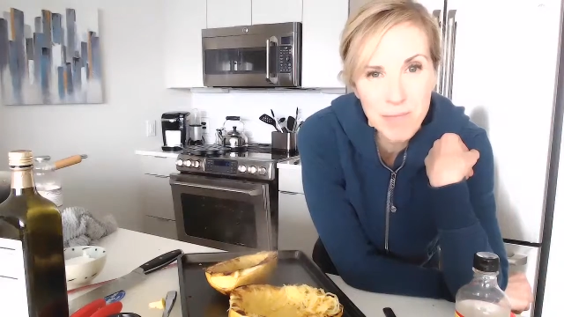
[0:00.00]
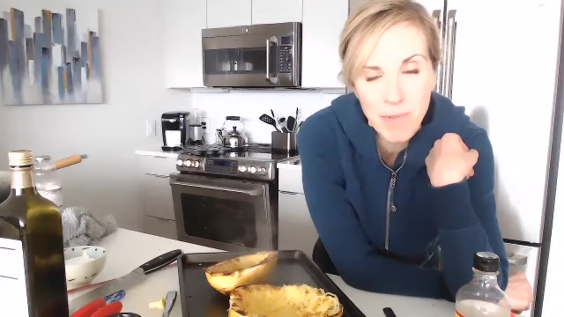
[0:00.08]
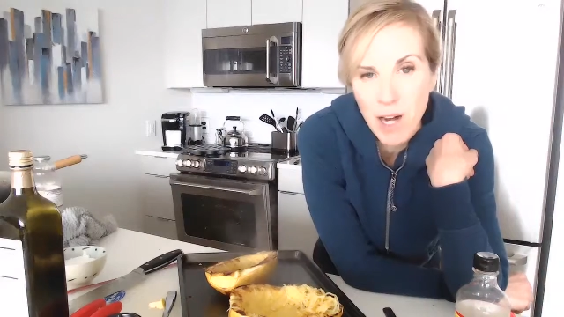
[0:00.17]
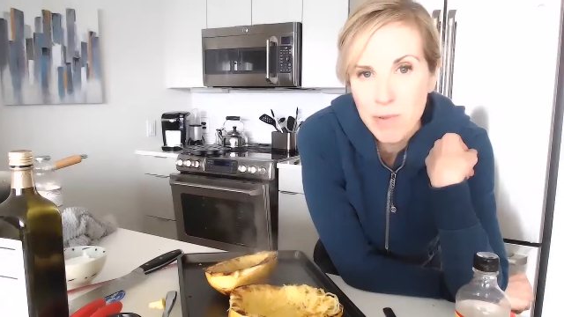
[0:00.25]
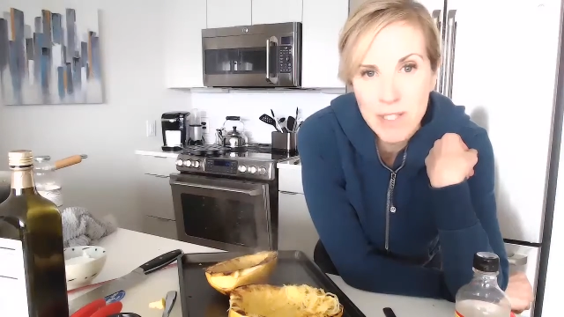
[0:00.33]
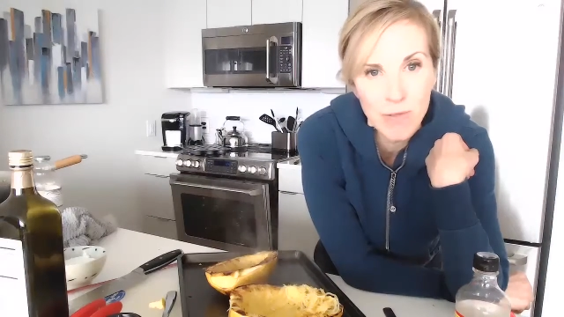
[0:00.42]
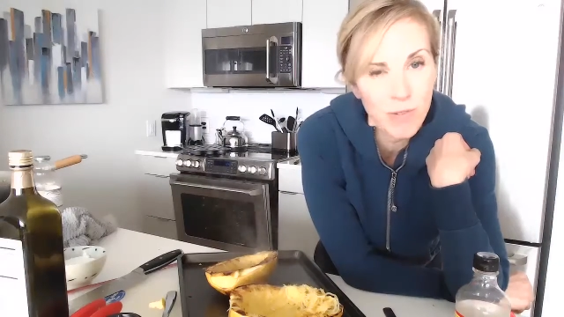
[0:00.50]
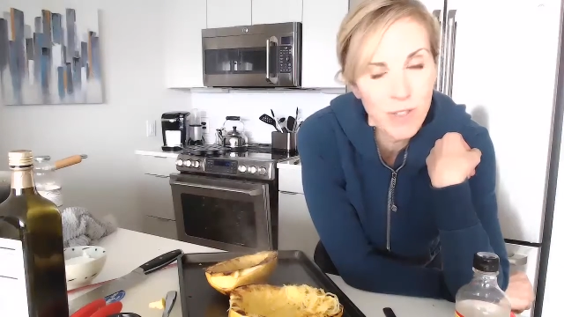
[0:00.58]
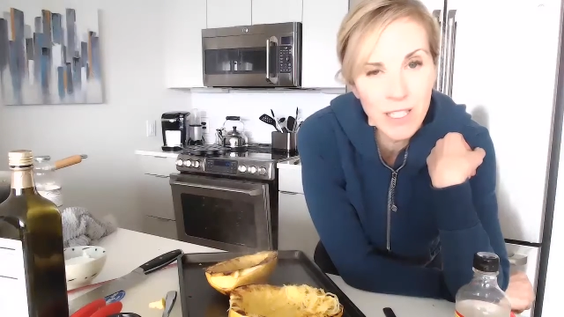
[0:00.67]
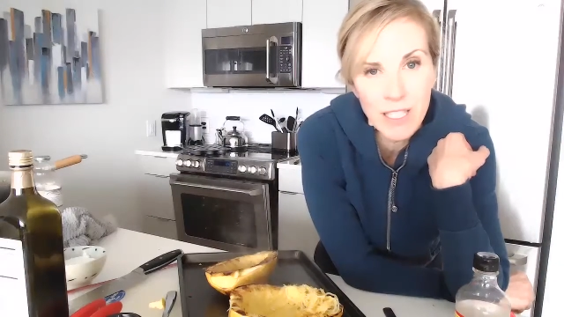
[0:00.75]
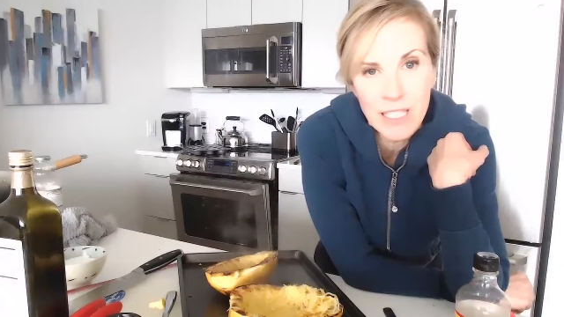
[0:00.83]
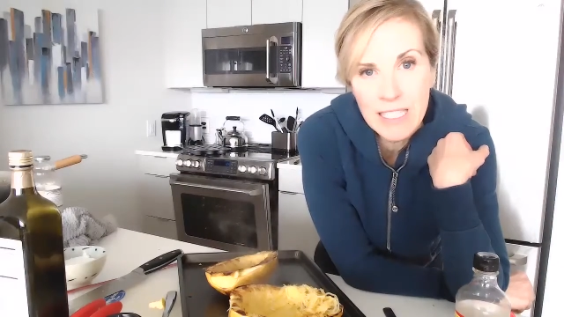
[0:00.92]
that
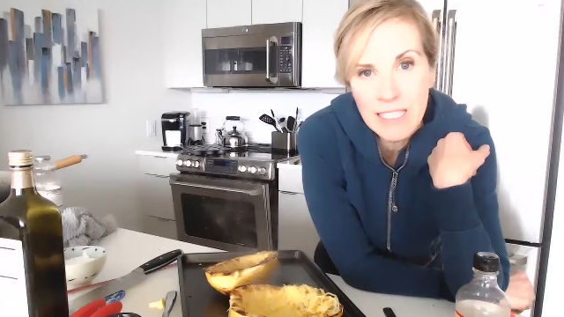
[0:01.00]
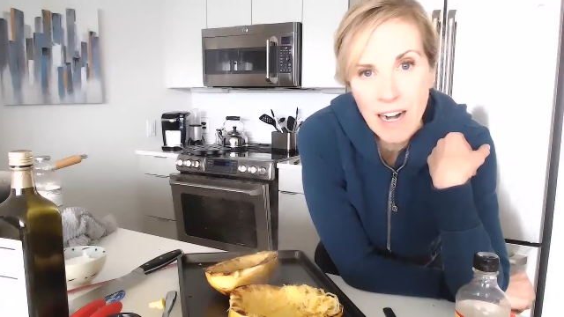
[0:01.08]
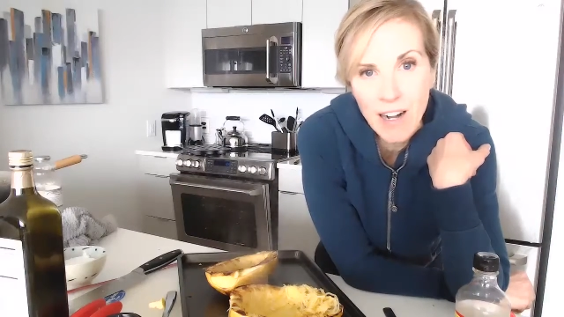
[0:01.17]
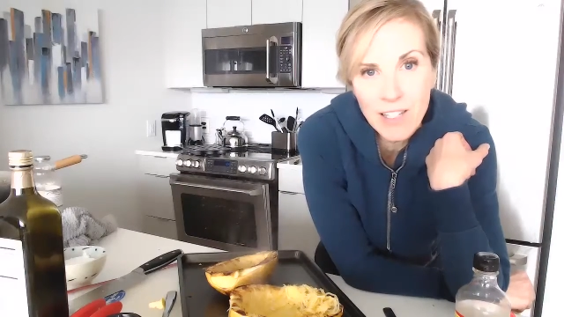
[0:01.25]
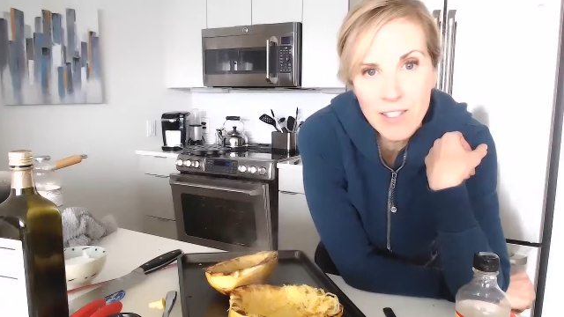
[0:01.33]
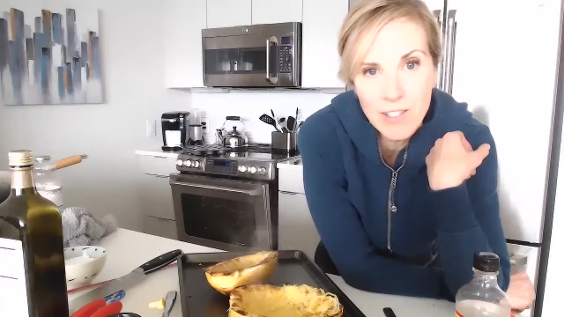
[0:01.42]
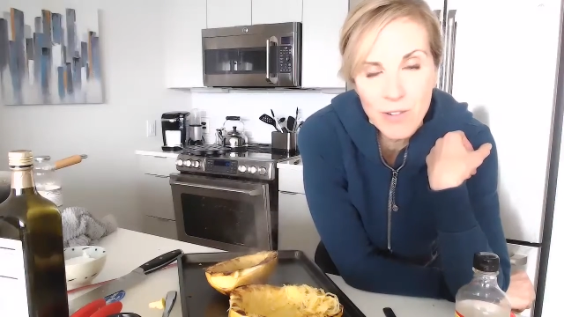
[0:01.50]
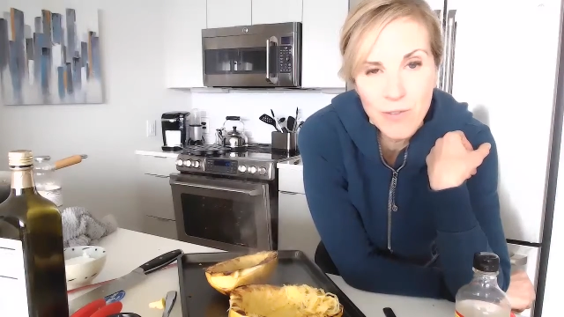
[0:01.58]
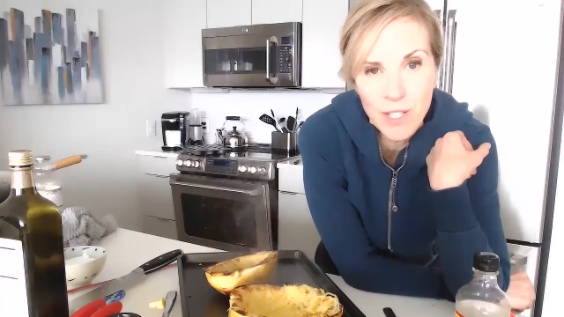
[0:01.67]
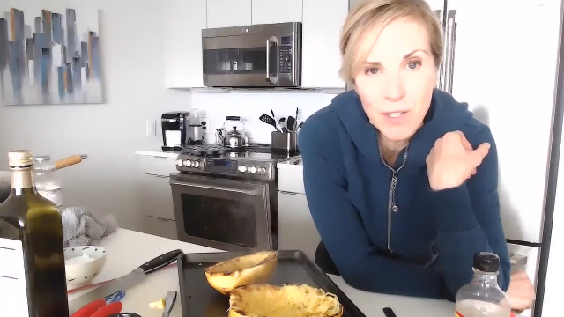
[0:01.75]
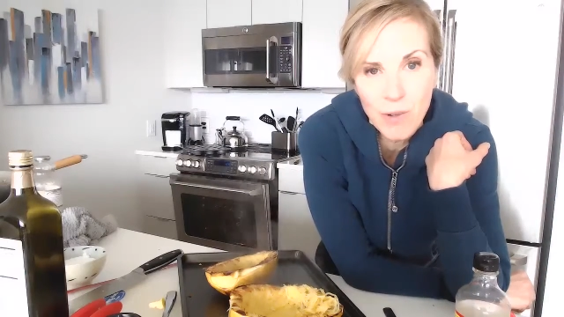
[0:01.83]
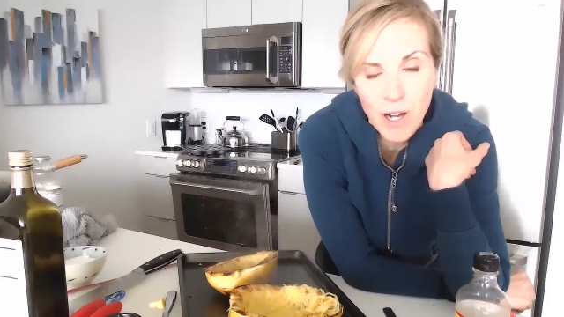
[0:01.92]
really aren't
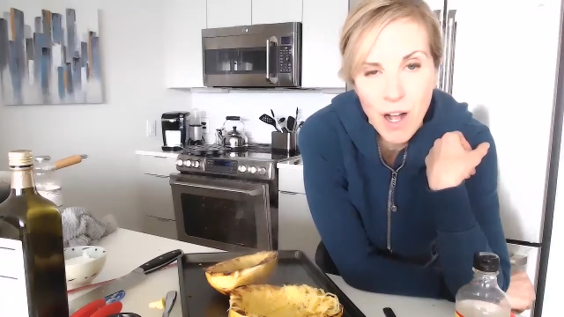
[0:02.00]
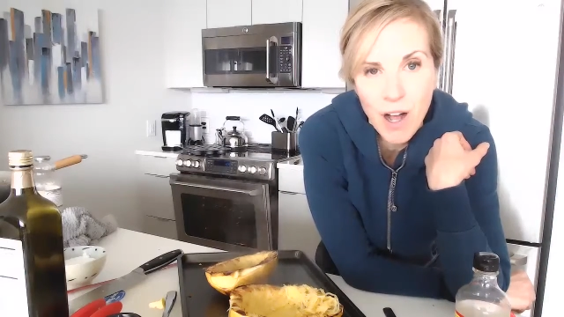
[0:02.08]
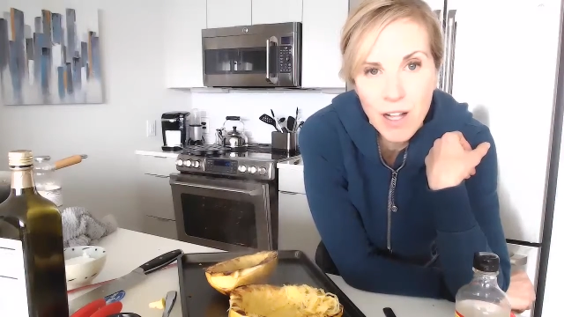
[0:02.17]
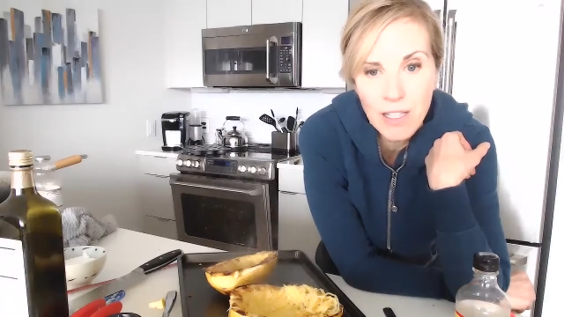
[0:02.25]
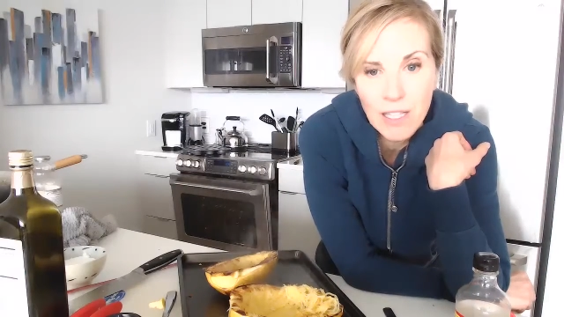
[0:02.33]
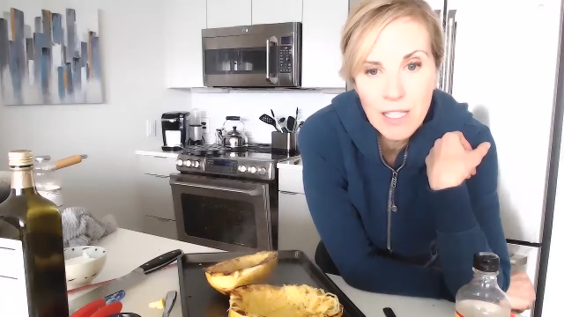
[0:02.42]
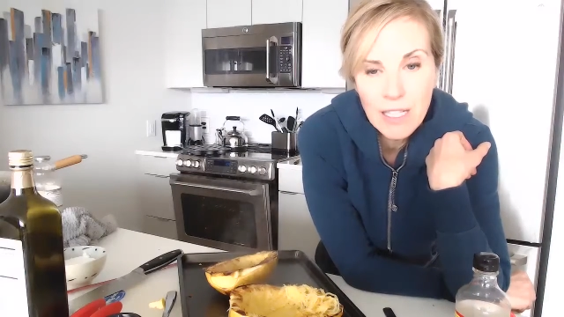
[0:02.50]
serving you at all,